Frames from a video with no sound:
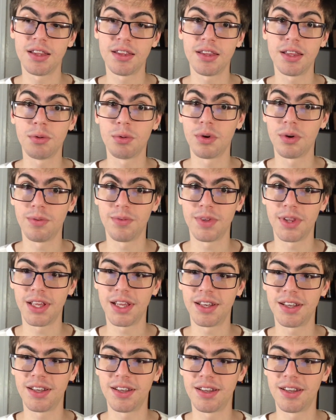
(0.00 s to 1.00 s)
They were
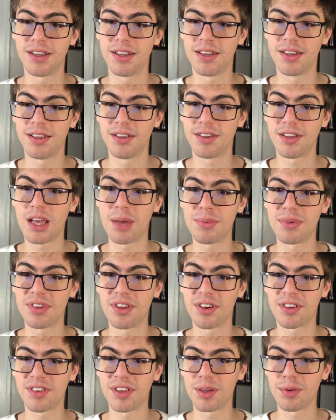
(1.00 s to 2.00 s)
related. Thomas
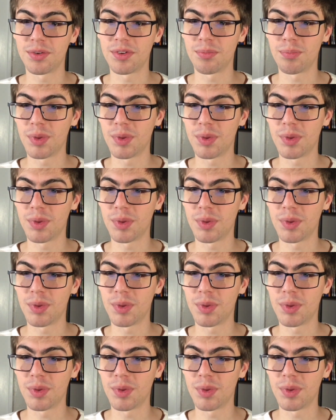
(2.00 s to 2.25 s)
Huxley was a